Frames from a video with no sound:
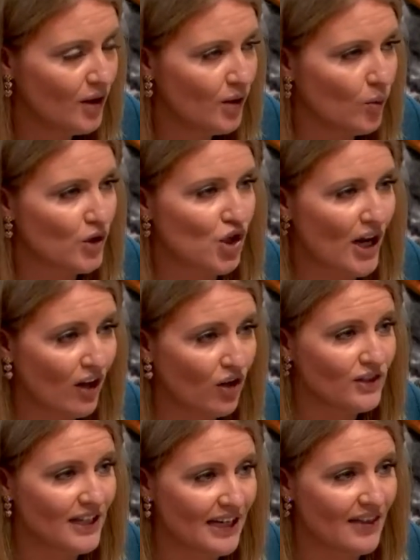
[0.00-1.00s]
which
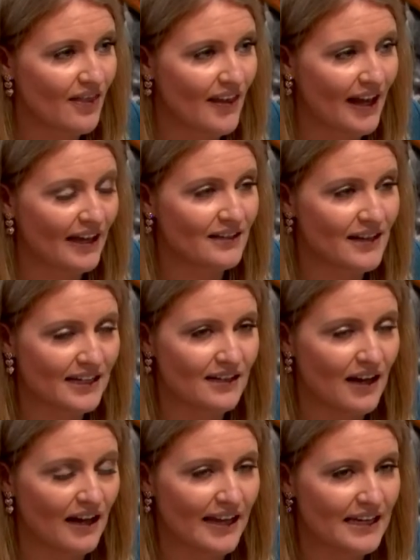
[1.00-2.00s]
held in that
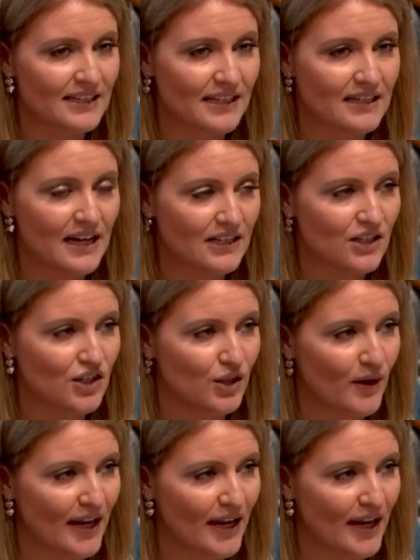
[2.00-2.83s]
1892